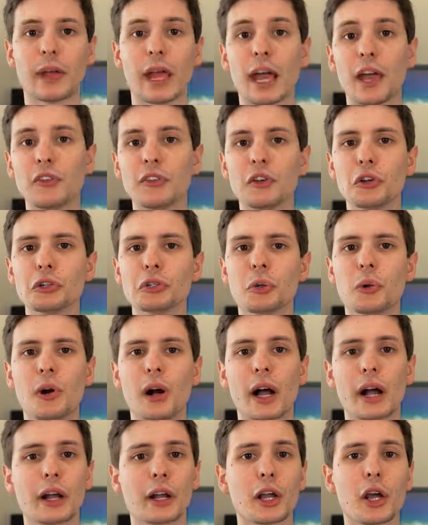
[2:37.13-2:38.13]
As
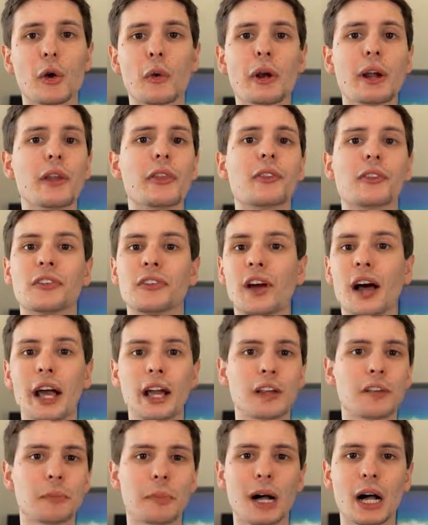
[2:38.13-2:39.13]
usual, I'm going to go into the
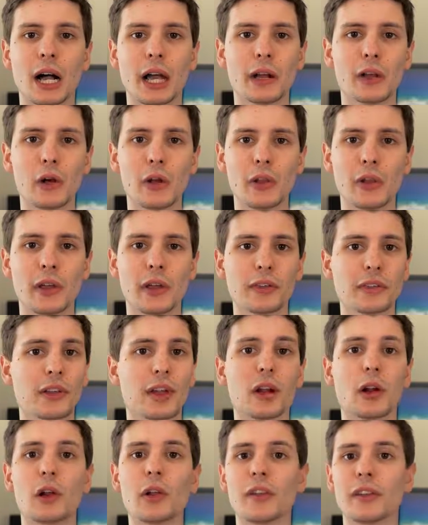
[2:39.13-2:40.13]
science behind all this
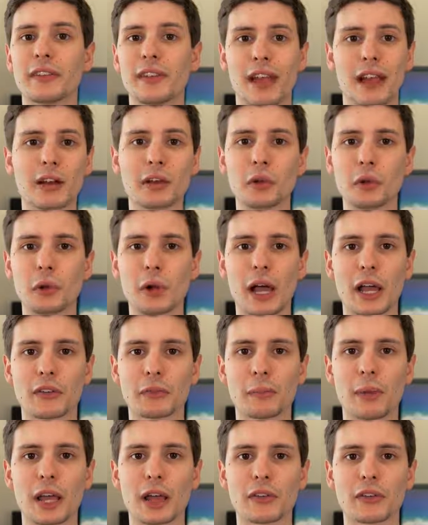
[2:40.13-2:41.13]
and all the technical
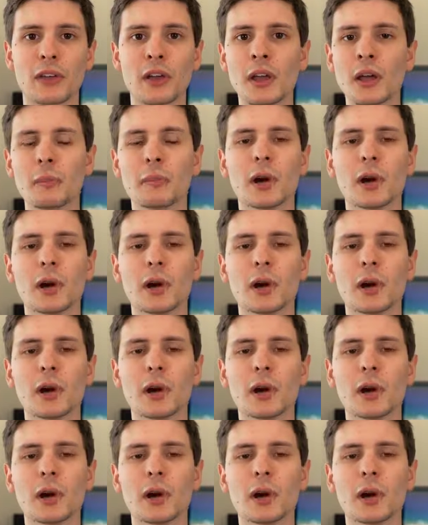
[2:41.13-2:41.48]
aspects,